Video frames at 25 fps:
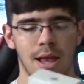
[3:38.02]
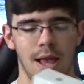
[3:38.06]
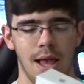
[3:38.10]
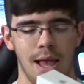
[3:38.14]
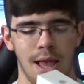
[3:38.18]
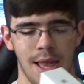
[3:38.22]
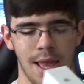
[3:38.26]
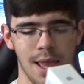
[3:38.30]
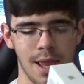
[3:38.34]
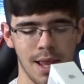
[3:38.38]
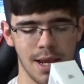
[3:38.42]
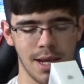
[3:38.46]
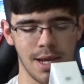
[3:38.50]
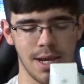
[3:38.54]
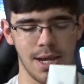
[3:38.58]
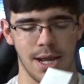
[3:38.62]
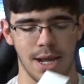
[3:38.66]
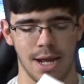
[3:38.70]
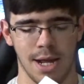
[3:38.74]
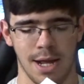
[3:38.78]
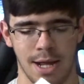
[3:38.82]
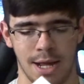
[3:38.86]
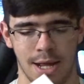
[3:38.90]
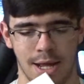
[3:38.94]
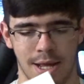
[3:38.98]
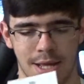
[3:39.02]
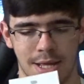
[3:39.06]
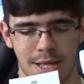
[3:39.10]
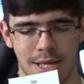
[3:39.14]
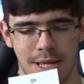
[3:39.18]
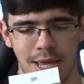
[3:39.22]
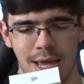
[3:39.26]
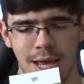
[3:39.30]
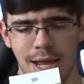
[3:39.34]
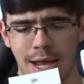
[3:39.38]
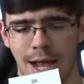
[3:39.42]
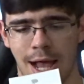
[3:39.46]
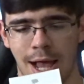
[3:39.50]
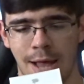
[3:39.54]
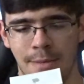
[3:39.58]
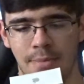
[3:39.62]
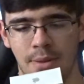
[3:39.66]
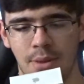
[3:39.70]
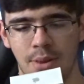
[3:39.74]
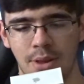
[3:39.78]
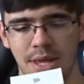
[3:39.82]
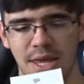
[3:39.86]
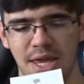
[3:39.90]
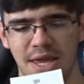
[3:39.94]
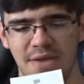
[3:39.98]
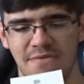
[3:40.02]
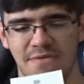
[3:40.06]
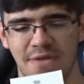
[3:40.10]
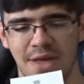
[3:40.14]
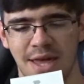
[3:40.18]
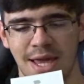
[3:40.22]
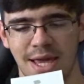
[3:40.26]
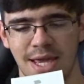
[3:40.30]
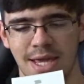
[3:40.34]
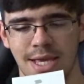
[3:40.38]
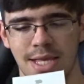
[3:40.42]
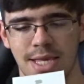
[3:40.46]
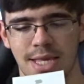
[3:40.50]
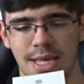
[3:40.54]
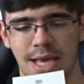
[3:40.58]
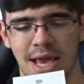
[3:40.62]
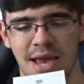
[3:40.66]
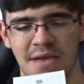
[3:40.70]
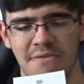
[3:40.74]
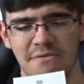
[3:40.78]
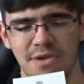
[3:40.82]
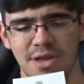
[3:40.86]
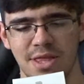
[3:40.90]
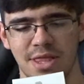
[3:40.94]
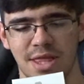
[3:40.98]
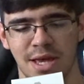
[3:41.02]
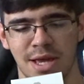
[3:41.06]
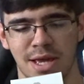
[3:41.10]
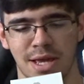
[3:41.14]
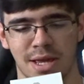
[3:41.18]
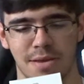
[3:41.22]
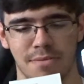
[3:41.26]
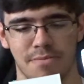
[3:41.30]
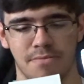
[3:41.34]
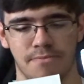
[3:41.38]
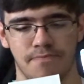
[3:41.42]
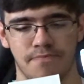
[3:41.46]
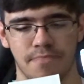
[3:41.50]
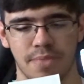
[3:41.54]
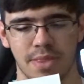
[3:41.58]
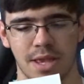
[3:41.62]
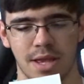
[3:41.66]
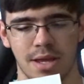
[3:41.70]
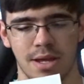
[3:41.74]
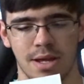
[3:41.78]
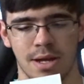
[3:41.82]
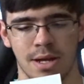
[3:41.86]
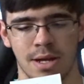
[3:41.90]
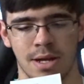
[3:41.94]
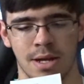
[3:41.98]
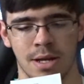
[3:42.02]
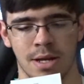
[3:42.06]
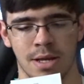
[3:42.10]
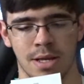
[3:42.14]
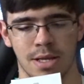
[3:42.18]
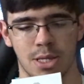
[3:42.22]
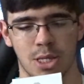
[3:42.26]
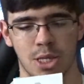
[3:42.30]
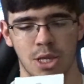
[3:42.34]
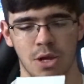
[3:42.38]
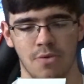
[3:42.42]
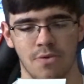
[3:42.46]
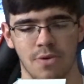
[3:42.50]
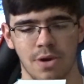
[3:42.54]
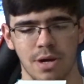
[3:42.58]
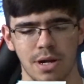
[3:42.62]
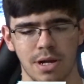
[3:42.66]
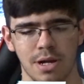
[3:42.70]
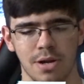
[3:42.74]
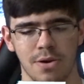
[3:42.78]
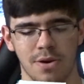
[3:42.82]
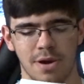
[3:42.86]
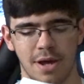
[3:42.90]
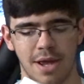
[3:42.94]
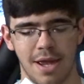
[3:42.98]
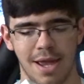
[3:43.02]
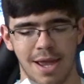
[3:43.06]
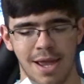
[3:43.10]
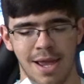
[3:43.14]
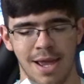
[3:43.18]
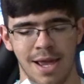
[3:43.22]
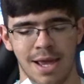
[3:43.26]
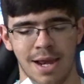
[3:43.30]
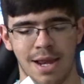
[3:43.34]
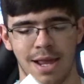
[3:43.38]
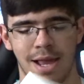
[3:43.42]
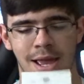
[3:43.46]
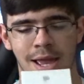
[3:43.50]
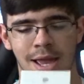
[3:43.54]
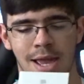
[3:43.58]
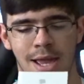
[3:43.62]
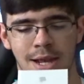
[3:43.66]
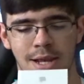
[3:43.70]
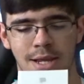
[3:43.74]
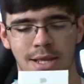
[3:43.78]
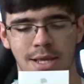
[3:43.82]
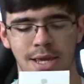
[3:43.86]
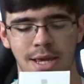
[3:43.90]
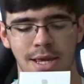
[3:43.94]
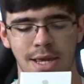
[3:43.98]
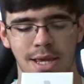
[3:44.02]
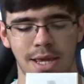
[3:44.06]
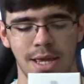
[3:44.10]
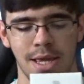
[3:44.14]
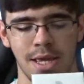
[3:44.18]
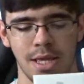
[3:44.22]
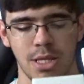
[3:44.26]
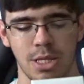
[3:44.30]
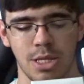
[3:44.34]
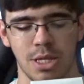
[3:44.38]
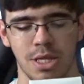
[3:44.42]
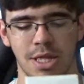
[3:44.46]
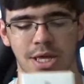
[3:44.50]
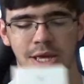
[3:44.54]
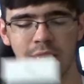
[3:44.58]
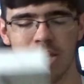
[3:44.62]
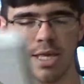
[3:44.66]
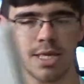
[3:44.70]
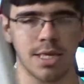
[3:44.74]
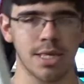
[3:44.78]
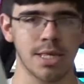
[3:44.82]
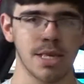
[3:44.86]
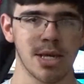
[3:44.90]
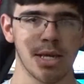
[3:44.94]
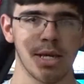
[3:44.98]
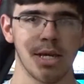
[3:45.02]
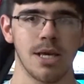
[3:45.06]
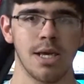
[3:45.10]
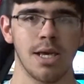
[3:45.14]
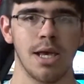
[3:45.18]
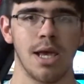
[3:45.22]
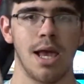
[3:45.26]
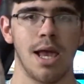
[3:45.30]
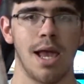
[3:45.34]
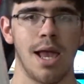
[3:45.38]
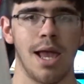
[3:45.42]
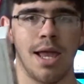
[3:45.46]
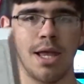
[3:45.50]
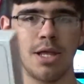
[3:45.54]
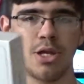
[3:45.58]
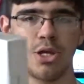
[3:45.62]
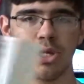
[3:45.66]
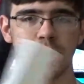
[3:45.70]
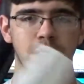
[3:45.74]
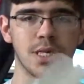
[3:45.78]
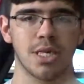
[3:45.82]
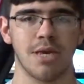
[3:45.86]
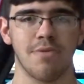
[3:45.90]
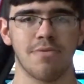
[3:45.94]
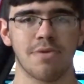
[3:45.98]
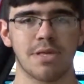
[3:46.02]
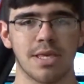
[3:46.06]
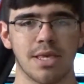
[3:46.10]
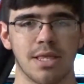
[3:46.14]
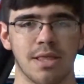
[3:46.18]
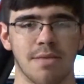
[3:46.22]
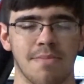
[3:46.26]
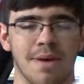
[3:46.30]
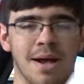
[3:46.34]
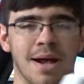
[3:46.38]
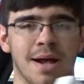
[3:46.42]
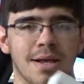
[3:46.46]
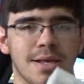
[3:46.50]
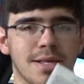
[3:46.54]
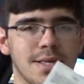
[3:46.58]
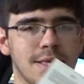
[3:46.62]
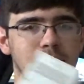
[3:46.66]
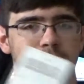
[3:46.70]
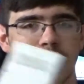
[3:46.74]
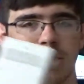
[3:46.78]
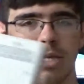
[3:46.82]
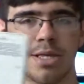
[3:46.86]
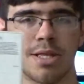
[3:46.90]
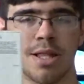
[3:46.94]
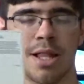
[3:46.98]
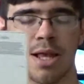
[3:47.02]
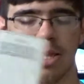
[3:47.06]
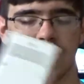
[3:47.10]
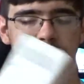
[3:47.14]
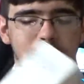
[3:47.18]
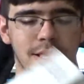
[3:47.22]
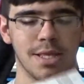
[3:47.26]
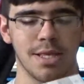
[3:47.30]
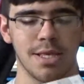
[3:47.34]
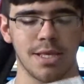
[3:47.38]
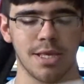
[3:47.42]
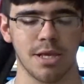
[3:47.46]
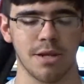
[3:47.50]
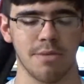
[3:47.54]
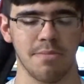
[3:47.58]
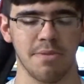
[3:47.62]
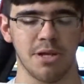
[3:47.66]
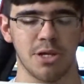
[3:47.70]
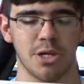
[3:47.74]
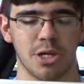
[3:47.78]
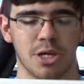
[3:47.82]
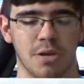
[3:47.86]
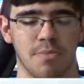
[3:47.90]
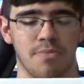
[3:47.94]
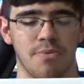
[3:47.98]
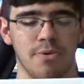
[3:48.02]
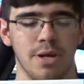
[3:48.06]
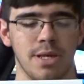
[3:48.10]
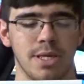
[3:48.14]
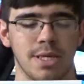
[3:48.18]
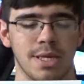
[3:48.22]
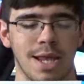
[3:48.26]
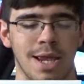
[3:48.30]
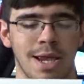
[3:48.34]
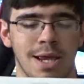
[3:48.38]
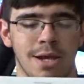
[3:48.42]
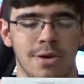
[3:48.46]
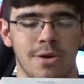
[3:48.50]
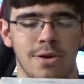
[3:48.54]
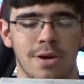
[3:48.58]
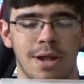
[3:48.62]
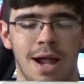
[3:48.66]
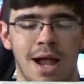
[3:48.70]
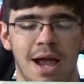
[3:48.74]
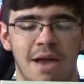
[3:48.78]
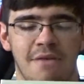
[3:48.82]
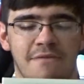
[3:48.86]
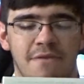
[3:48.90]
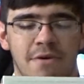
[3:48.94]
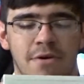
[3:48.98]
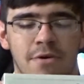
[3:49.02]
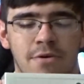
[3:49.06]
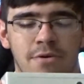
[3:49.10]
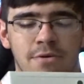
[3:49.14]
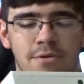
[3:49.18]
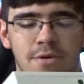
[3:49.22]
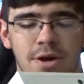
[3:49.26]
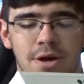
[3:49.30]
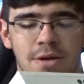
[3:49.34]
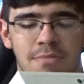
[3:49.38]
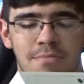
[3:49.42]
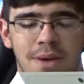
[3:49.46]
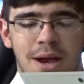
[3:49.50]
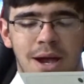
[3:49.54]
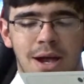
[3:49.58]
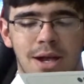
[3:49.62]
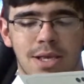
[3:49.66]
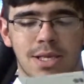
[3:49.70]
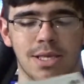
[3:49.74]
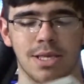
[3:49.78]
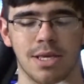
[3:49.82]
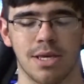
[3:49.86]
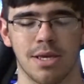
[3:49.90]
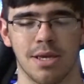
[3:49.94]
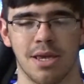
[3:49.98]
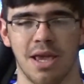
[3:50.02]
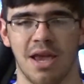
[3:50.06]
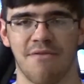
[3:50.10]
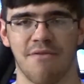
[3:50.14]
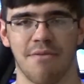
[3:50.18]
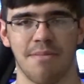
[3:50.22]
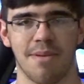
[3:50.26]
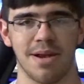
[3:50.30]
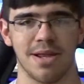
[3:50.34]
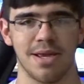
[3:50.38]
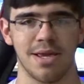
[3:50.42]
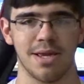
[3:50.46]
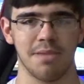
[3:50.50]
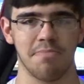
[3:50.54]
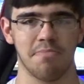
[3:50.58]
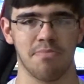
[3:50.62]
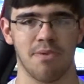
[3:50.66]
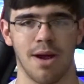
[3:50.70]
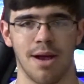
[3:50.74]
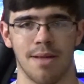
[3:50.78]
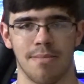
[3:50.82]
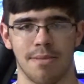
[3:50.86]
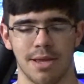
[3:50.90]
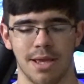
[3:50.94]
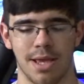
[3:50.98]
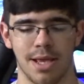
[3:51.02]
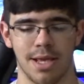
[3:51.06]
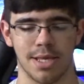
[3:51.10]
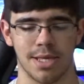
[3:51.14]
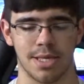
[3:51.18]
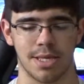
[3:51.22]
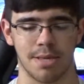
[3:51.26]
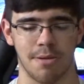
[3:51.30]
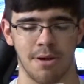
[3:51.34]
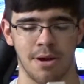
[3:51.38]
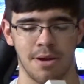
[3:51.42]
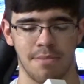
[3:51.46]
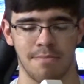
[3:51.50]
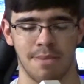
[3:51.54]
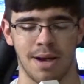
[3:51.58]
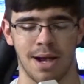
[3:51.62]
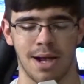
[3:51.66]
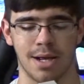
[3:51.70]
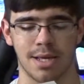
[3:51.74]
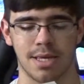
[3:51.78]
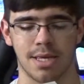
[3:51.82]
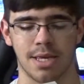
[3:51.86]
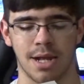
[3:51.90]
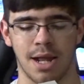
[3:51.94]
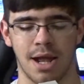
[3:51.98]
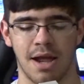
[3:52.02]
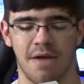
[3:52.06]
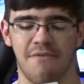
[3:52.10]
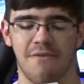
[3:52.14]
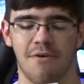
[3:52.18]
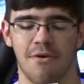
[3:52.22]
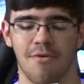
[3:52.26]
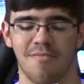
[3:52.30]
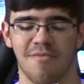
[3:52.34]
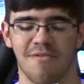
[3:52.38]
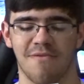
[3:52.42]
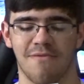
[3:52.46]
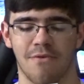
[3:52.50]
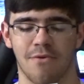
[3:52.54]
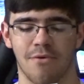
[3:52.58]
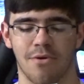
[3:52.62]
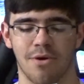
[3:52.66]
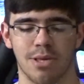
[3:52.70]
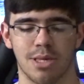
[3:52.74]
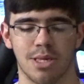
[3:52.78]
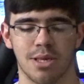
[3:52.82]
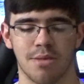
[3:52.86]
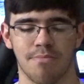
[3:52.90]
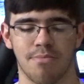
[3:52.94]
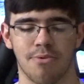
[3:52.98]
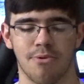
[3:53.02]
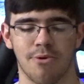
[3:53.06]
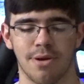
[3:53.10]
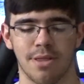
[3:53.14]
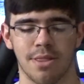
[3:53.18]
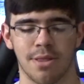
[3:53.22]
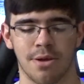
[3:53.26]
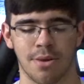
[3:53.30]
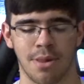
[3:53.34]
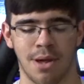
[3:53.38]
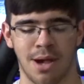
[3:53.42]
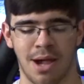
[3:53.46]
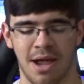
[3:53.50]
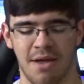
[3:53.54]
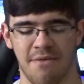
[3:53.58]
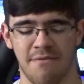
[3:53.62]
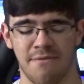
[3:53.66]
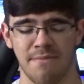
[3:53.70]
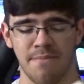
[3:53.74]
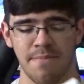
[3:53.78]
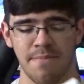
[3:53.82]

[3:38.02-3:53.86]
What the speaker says: And yeah, I believe that is everything. So we're going to go on ahead and get into this and just see what's in the boxes. Like I said, this is going to be just a pretty standard iPhone unboxing. Everybody probably has unboxed an iPhone before at some point in their life.